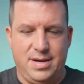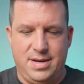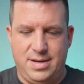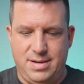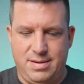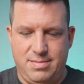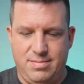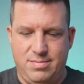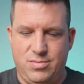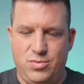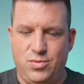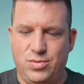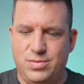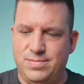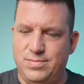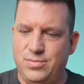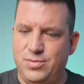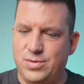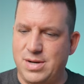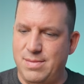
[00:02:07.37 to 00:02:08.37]
Um, we'll
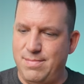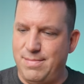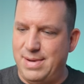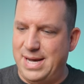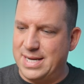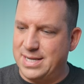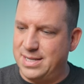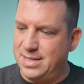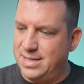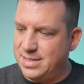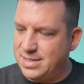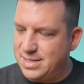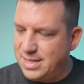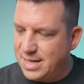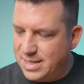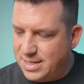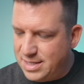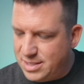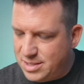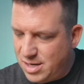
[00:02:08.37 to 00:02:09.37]
we'll come back to this
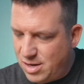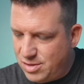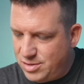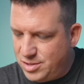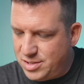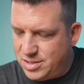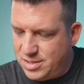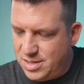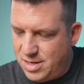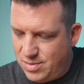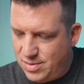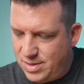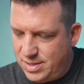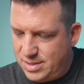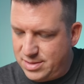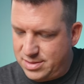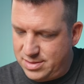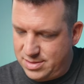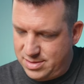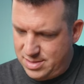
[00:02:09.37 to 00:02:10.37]
thing. I did not just
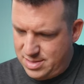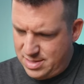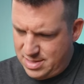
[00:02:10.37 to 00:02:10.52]
notice.